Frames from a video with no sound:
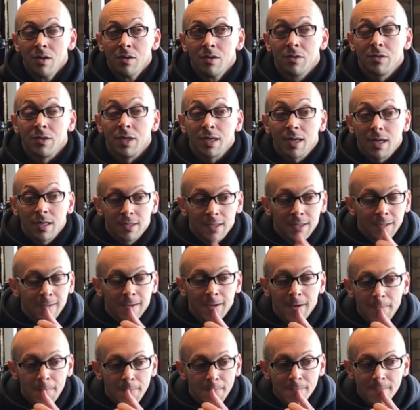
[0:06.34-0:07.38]
The thing I think
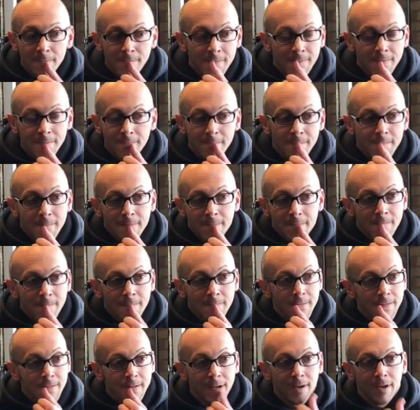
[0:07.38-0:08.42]
that
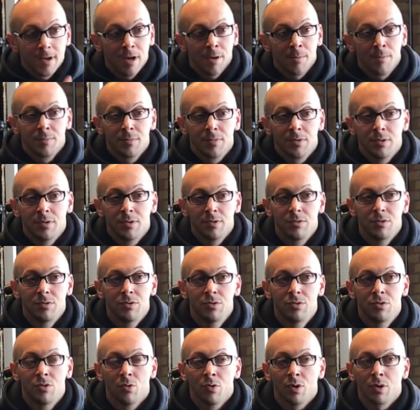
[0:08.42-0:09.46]
I'm
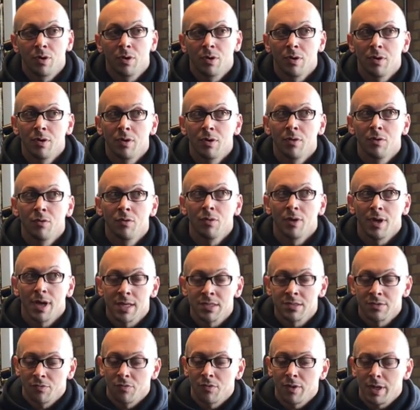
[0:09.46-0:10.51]
doing
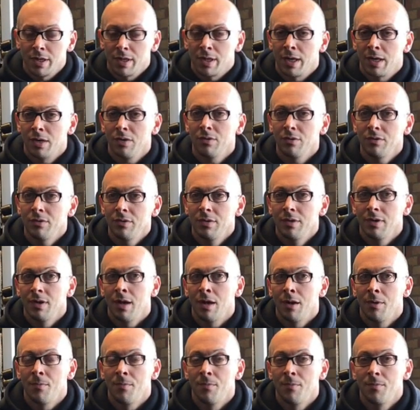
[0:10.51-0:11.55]
as of right now,
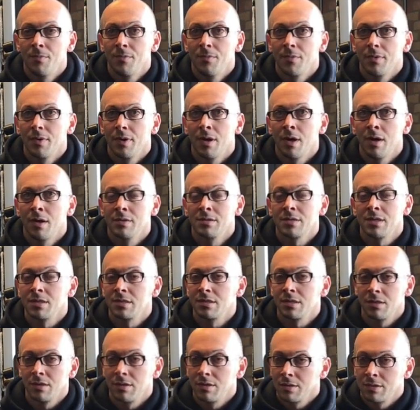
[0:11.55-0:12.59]

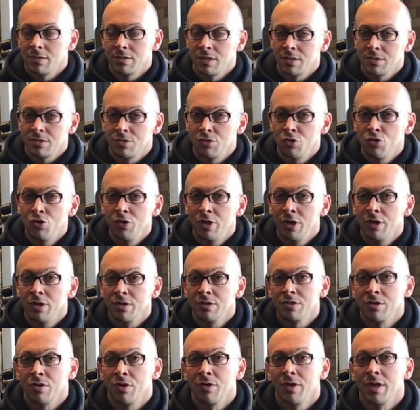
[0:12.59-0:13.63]
since it's New
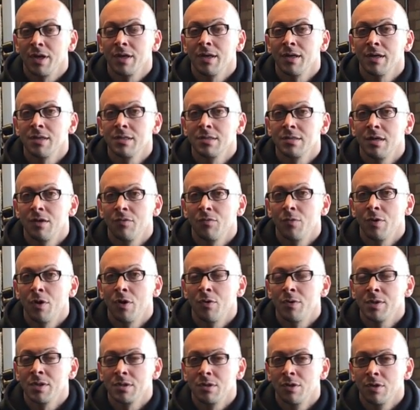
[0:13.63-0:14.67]
Year's and all that kind of stuff, we
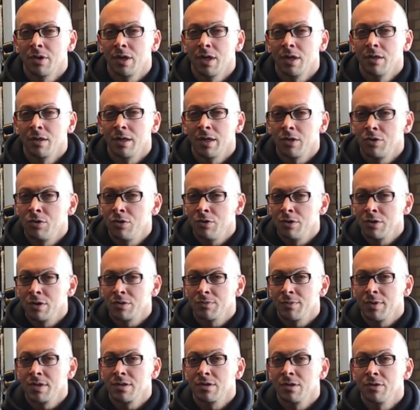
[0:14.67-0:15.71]
always look at like New
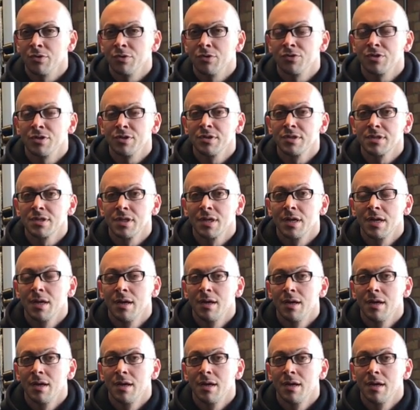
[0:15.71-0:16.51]
Year's resolutions.